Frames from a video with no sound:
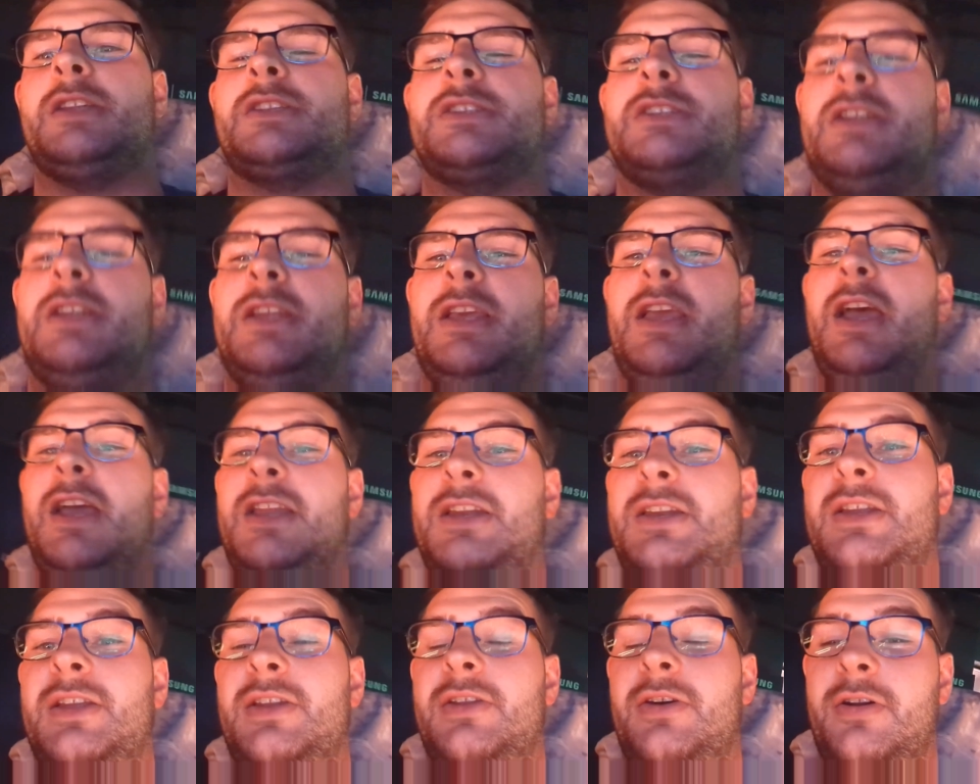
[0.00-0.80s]
actually
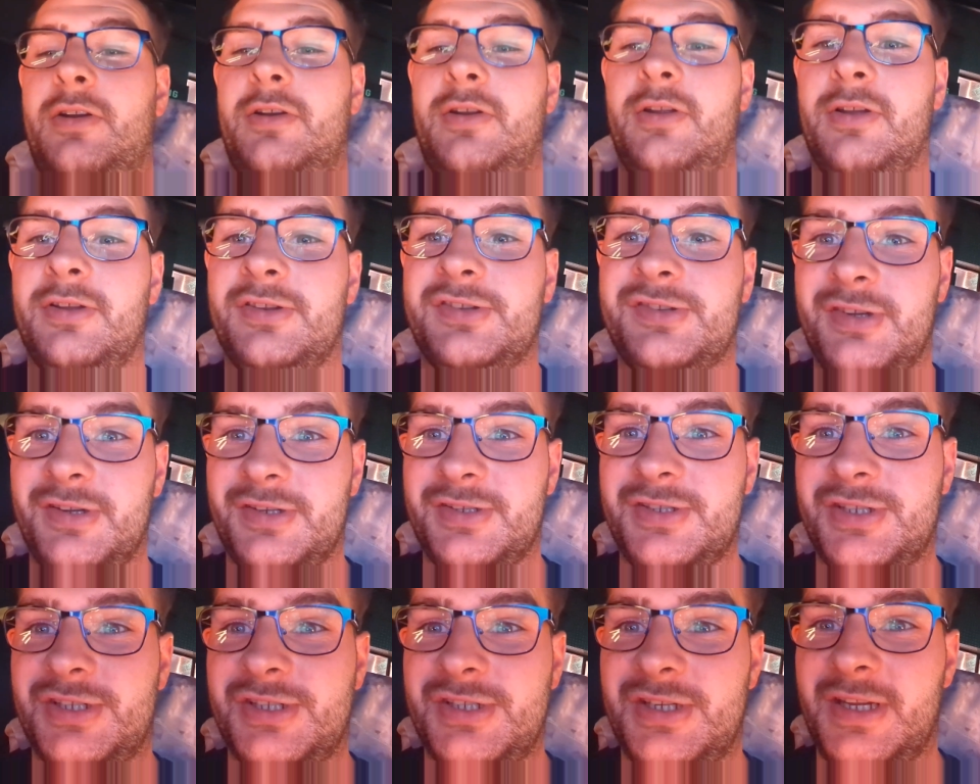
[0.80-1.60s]
ended on
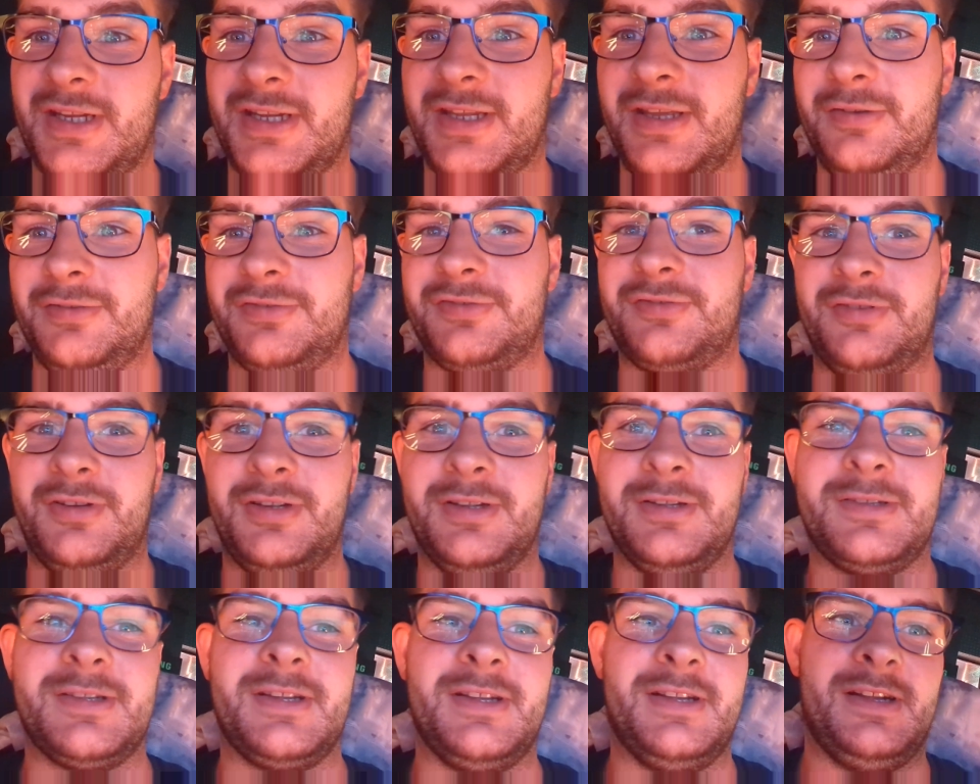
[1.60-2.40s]
such a shit kill
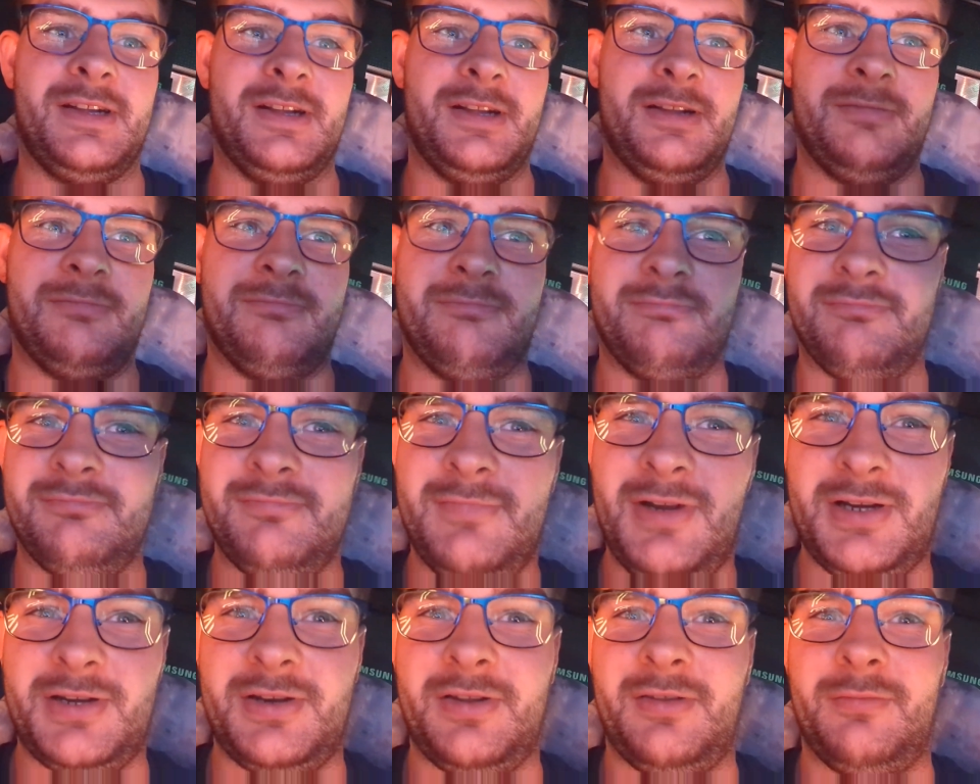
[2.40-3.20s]
streak. Um,
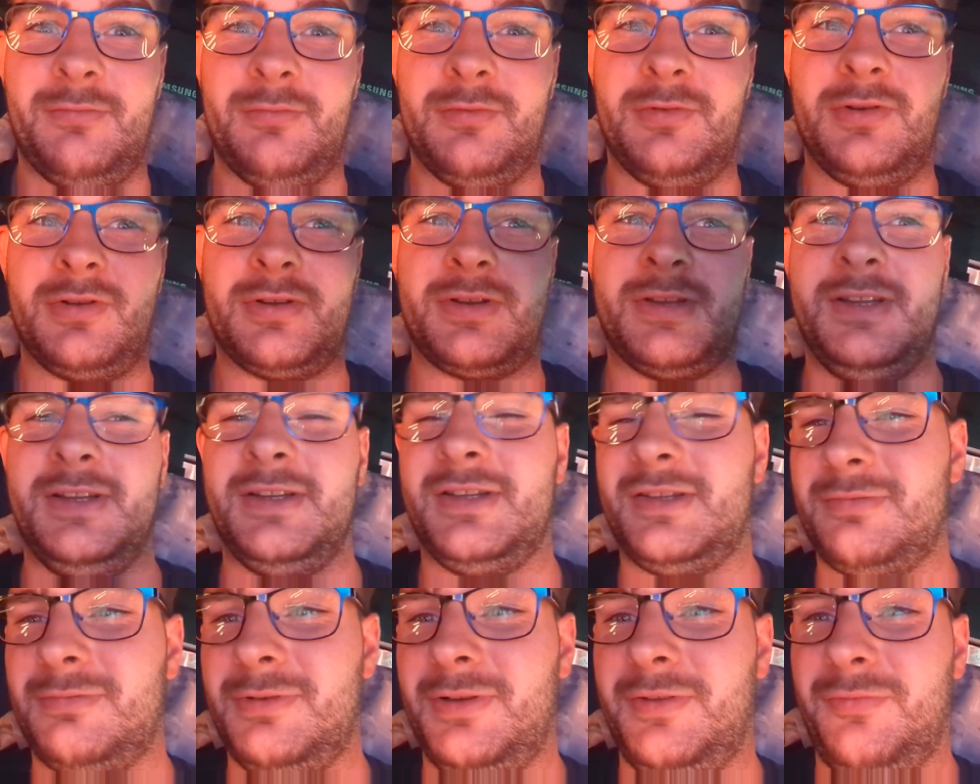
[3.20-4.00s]
I didn't even want to look
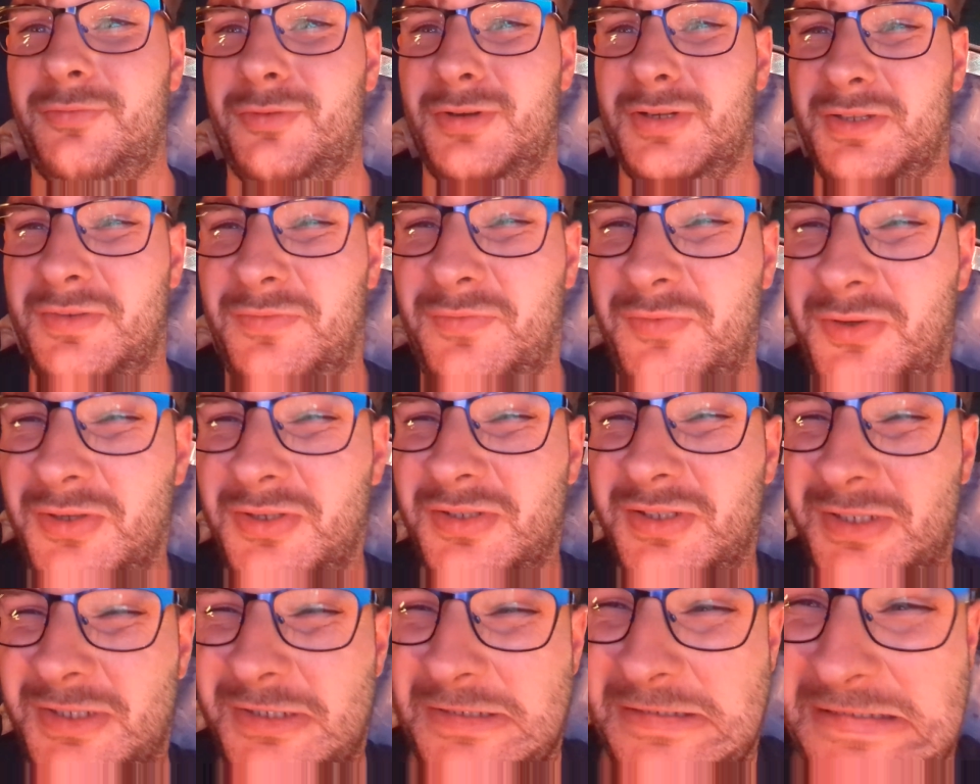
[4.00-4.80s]
at it. 23 to
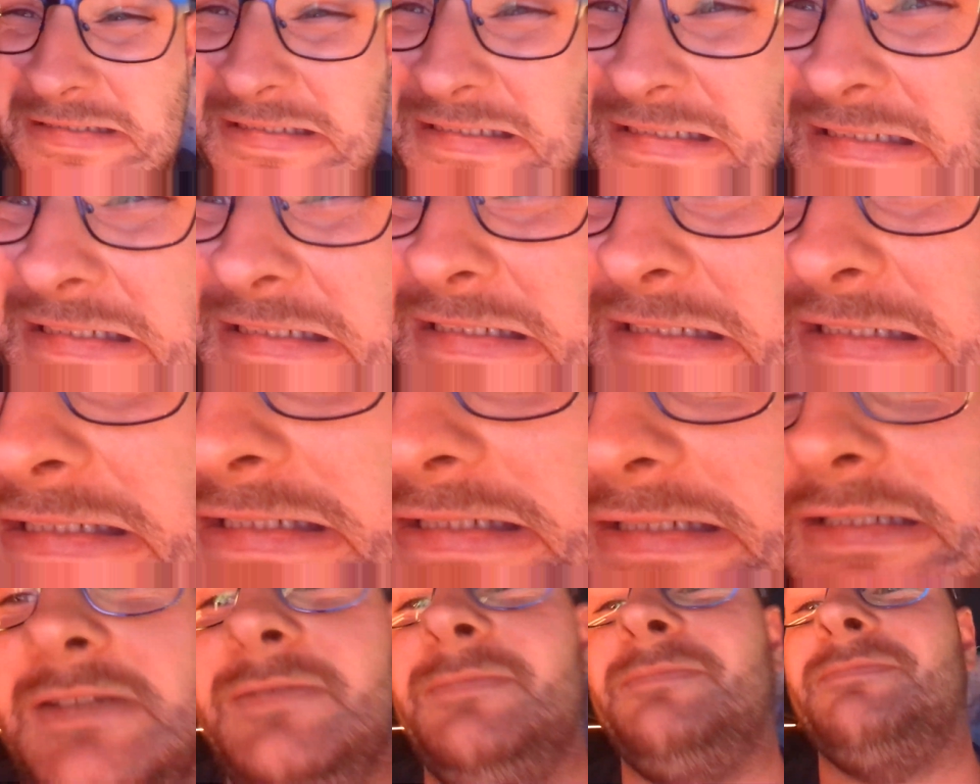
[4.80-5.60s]
13.
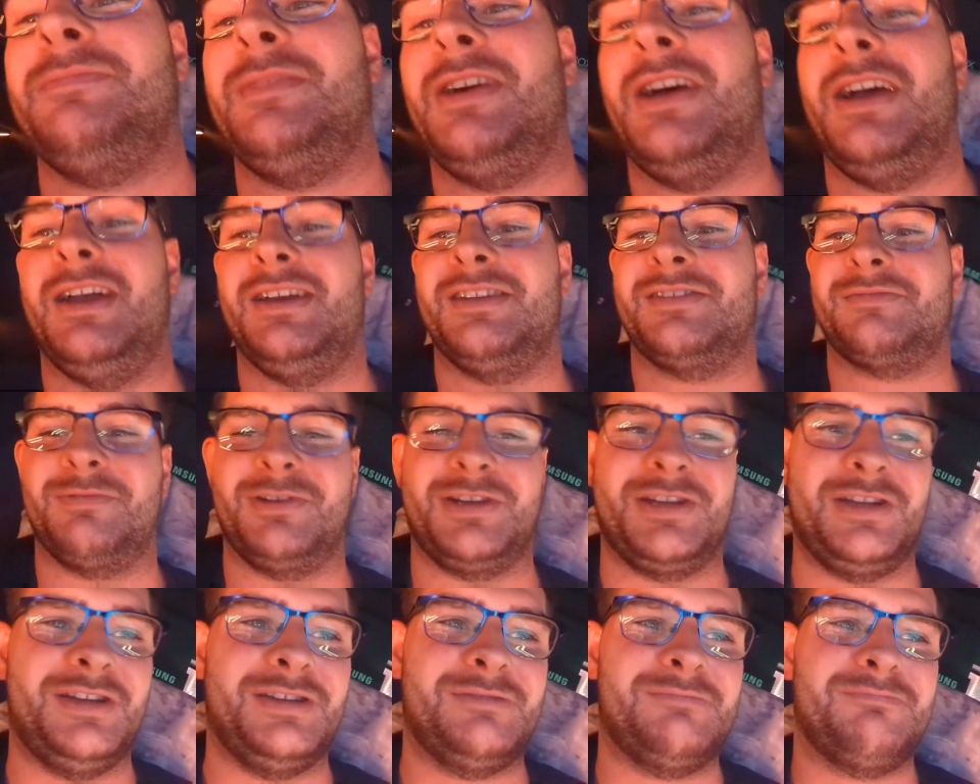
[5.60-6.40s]
yeah, it's
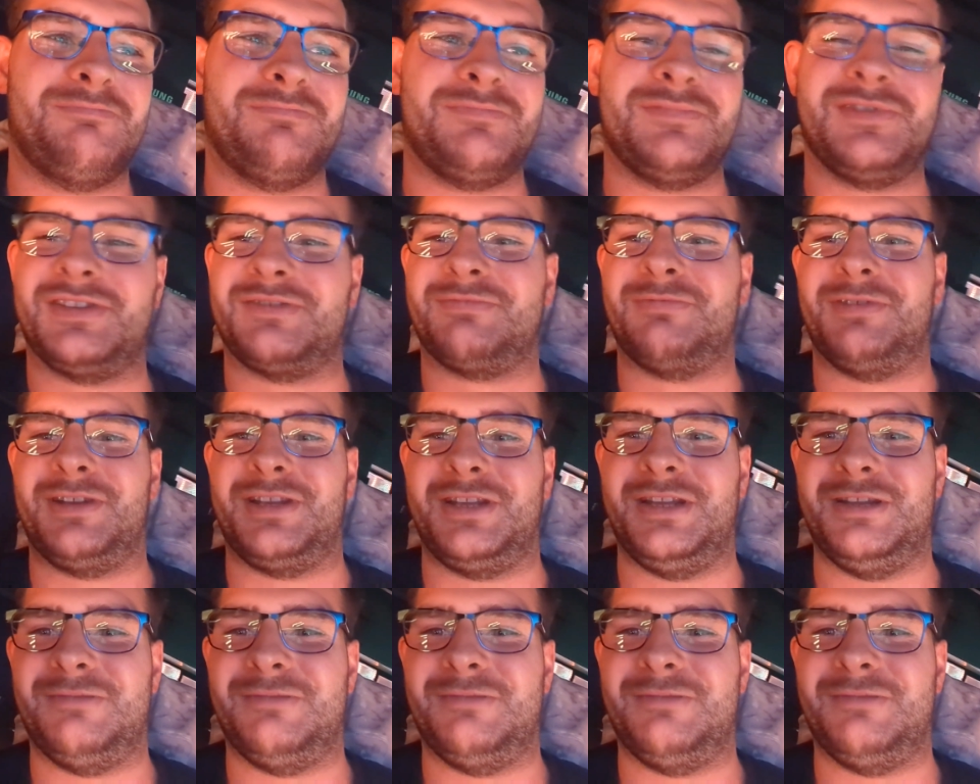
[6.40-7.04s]
been good. It's been